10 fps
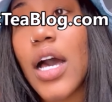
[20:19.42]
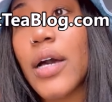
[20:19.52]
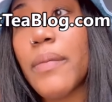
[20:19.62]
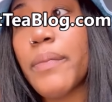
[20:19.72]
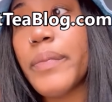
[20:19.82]

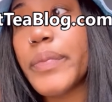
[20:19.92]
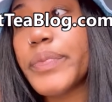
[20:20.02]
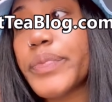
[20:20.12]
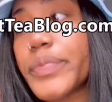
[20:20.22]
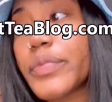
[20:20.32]
Um,
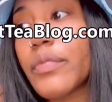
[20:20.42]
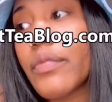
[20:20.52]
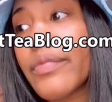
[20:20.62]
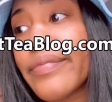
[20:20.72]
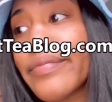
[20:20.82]

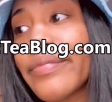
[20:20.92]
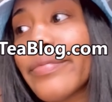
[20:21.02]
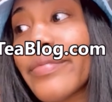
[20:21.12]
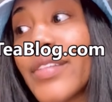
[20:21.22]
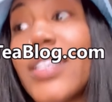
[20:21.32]

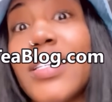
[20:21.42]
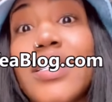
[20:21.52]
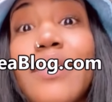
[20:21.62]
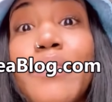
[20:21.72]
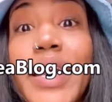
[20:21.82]
this
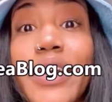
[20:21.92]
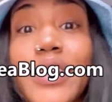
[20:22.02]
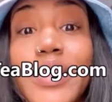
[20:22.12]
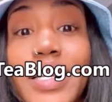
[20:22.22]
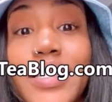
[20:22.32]
is
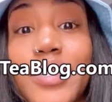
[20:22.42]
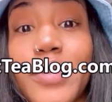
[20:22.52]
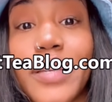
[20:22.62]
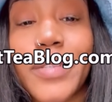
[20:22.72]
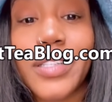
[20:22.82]
embarrassing
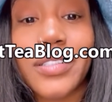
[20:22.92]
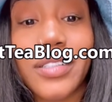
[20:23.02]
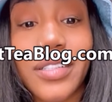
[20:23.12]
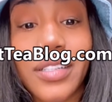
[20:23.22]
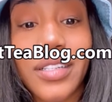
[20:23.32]
to even